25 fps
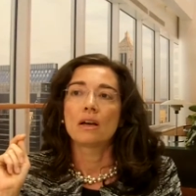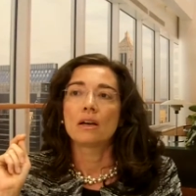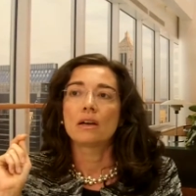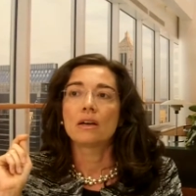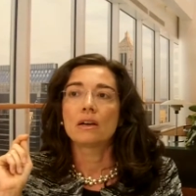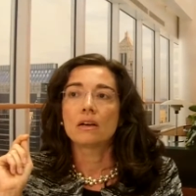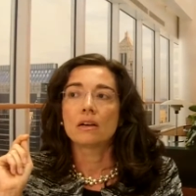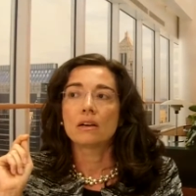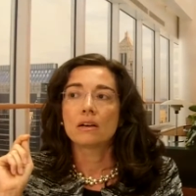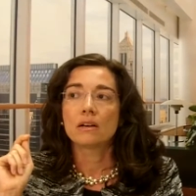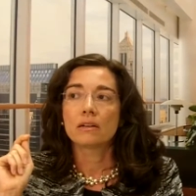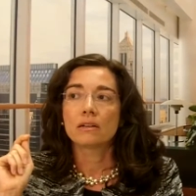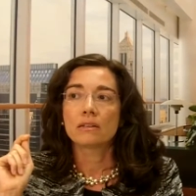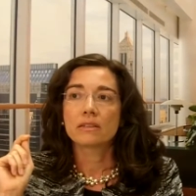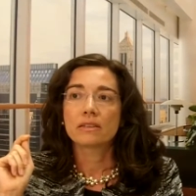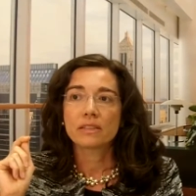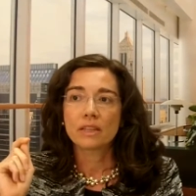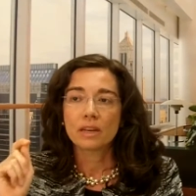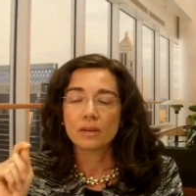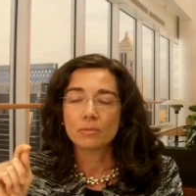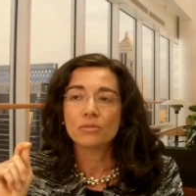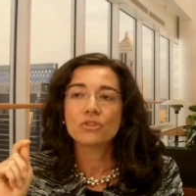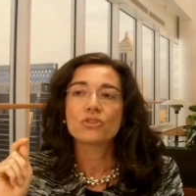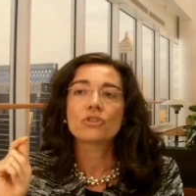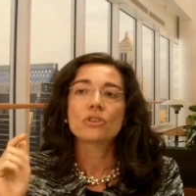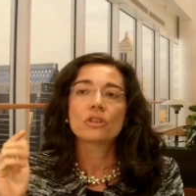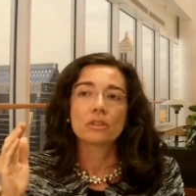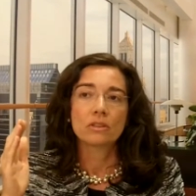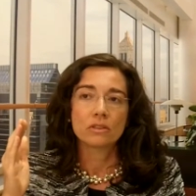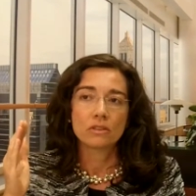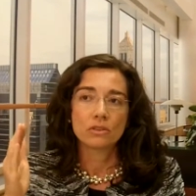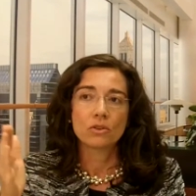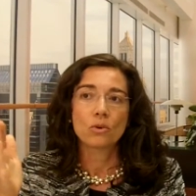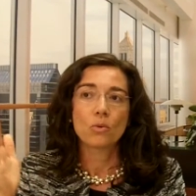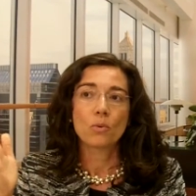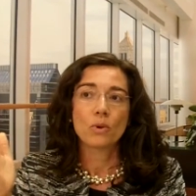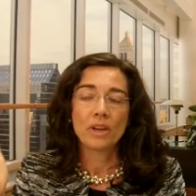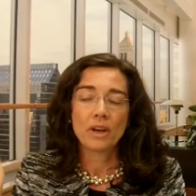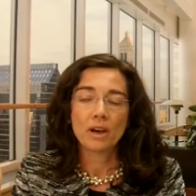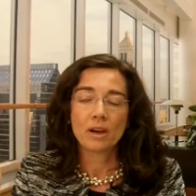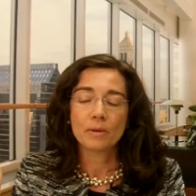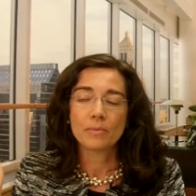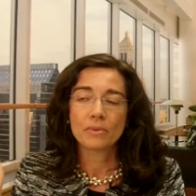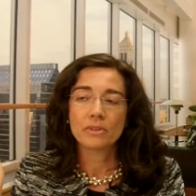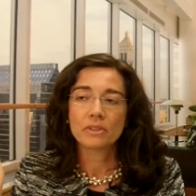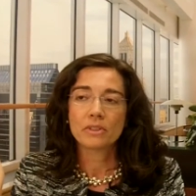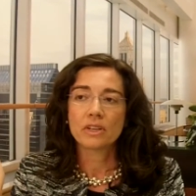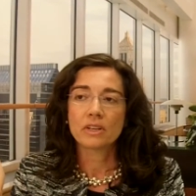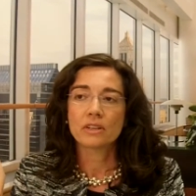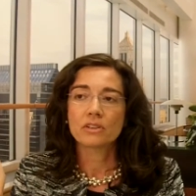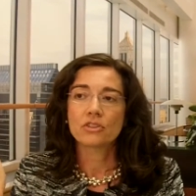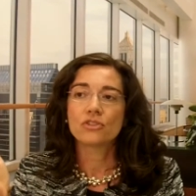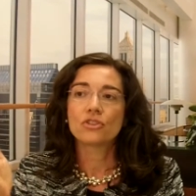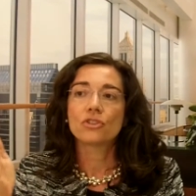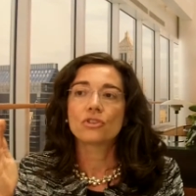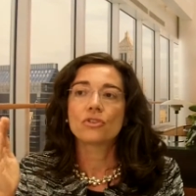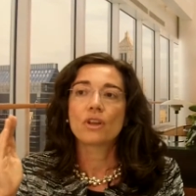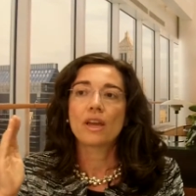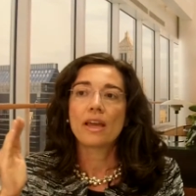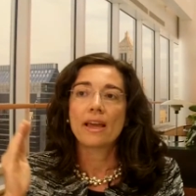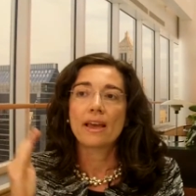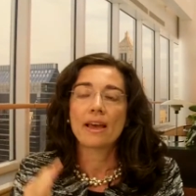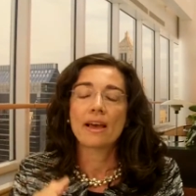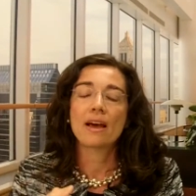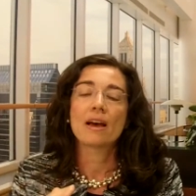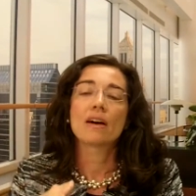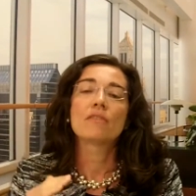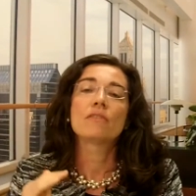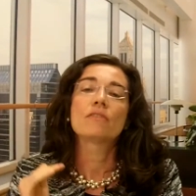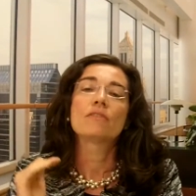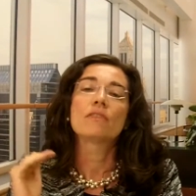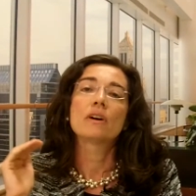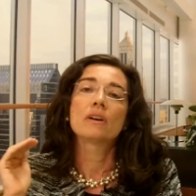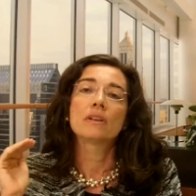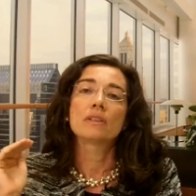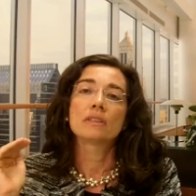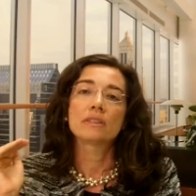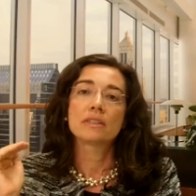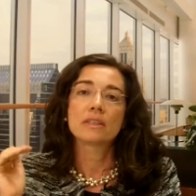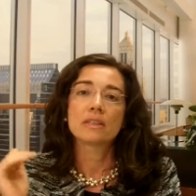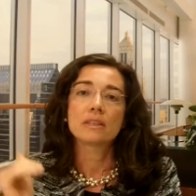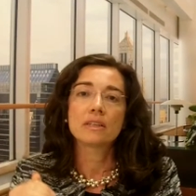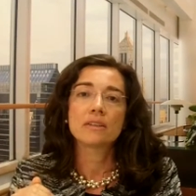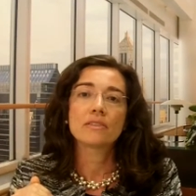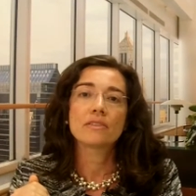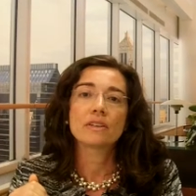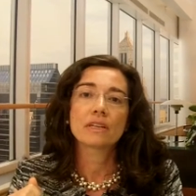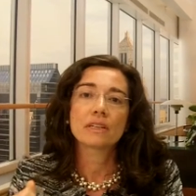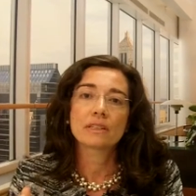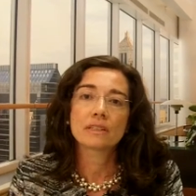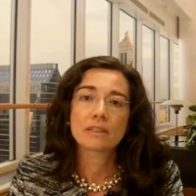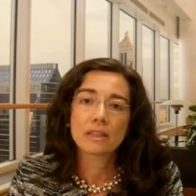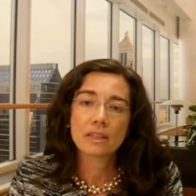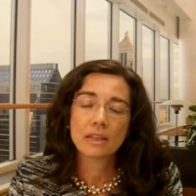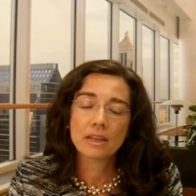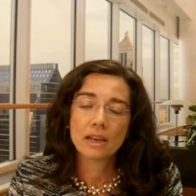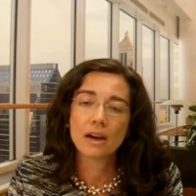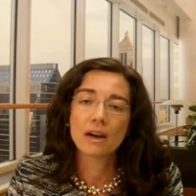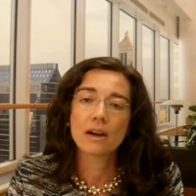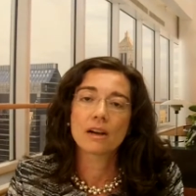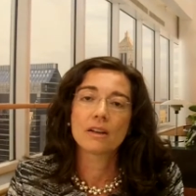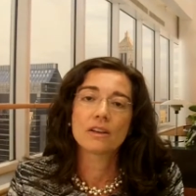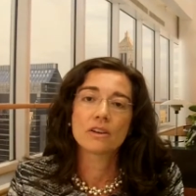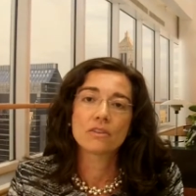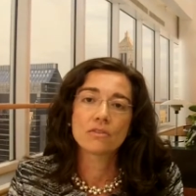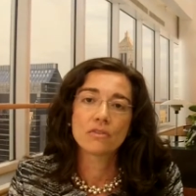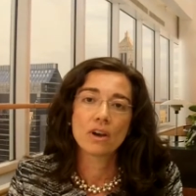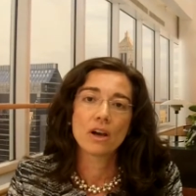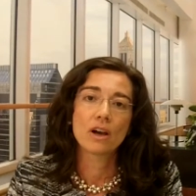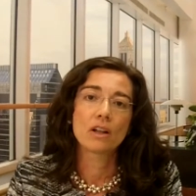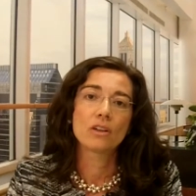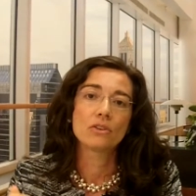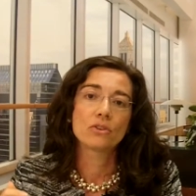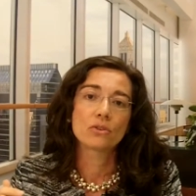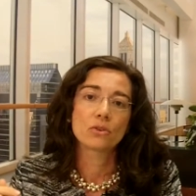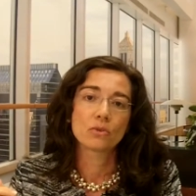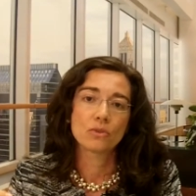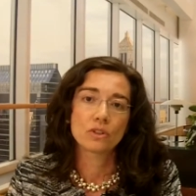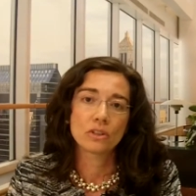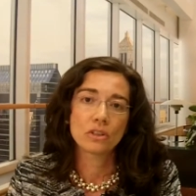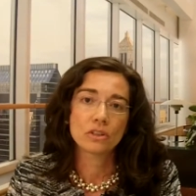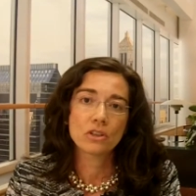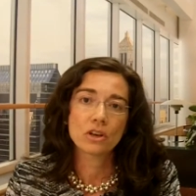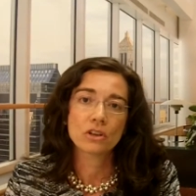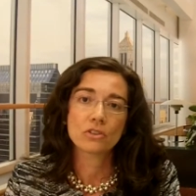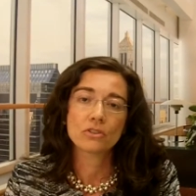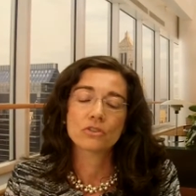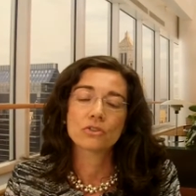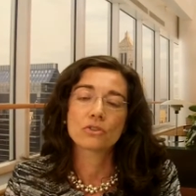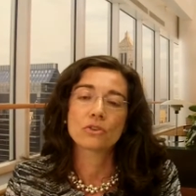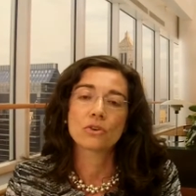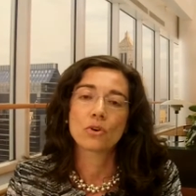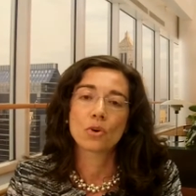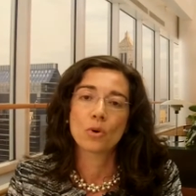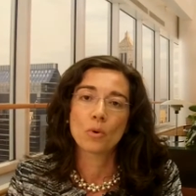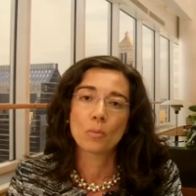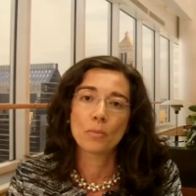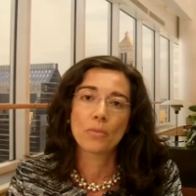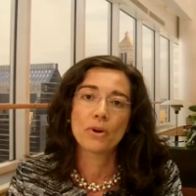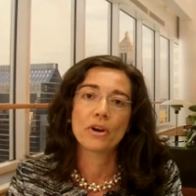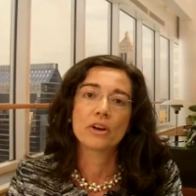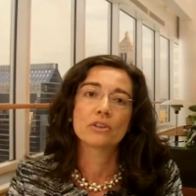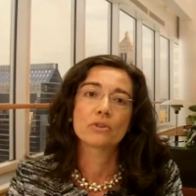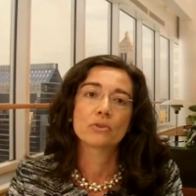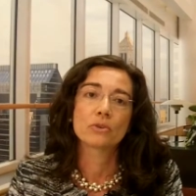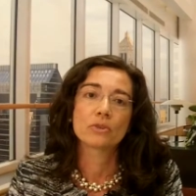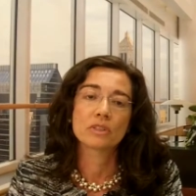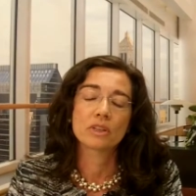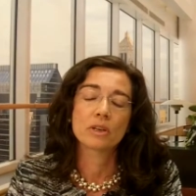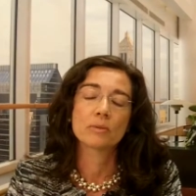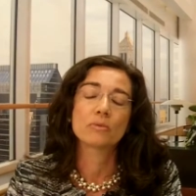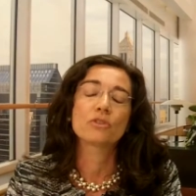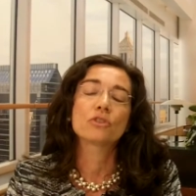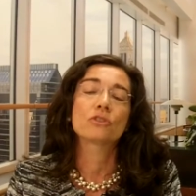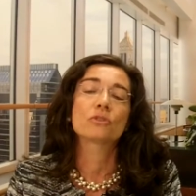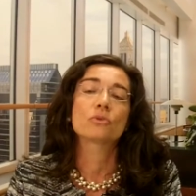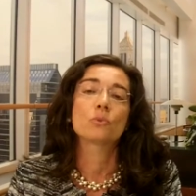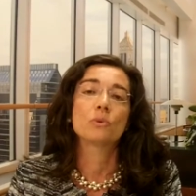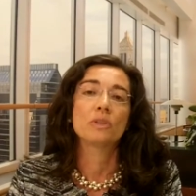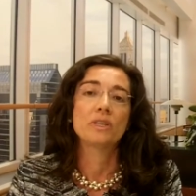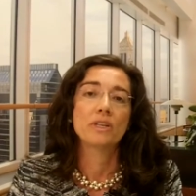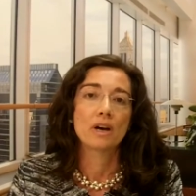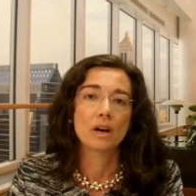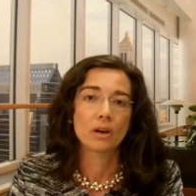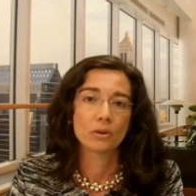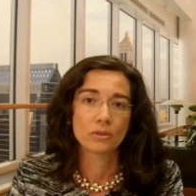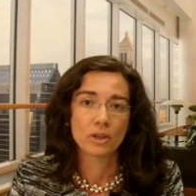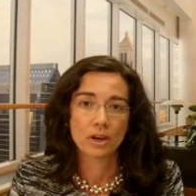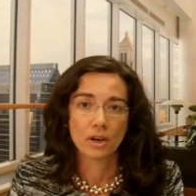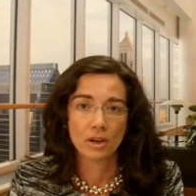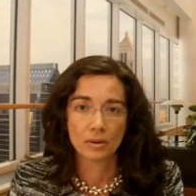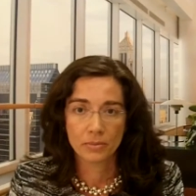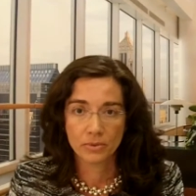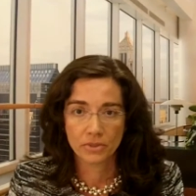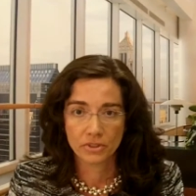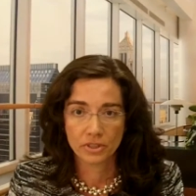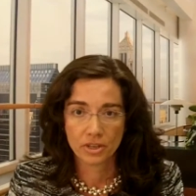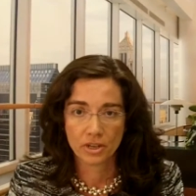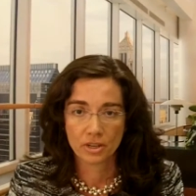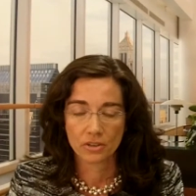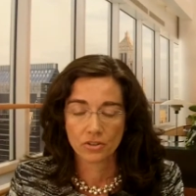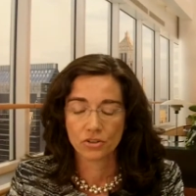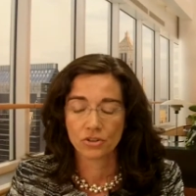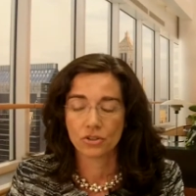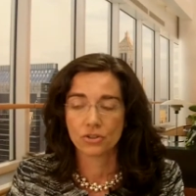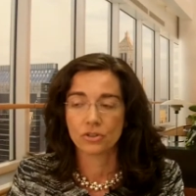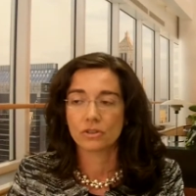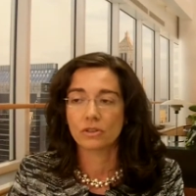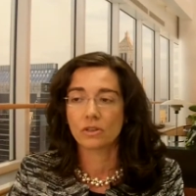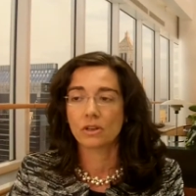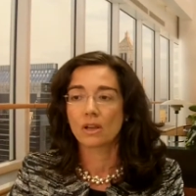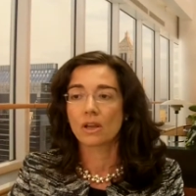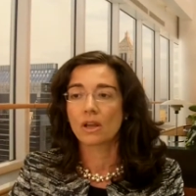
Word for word: uh, subjects, so with hypertension, have uh, significantly higher values of aldosterone compared to subjects without hypertension.